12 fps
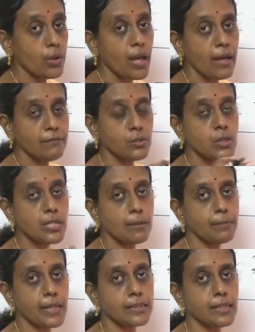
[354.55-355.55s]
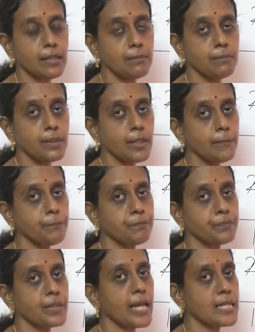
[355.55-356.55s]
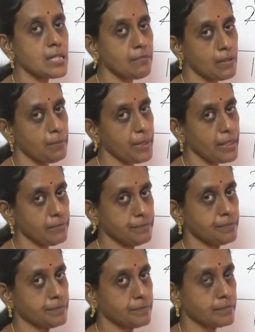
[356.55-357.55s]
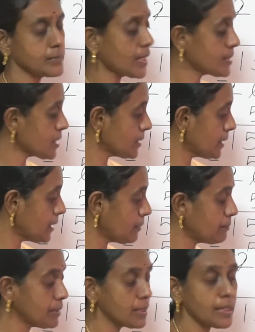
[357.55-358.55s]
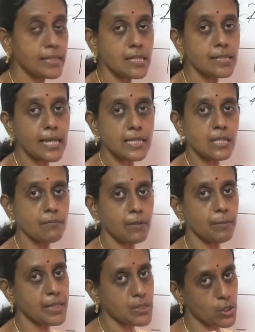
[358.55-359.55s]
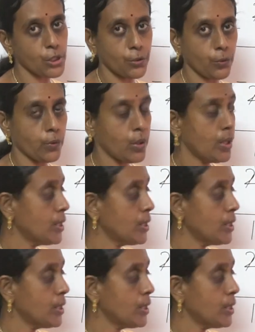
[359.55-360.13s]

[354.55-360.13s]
You have to subtract the number, the answer will be, until the number, until the answer will be 0.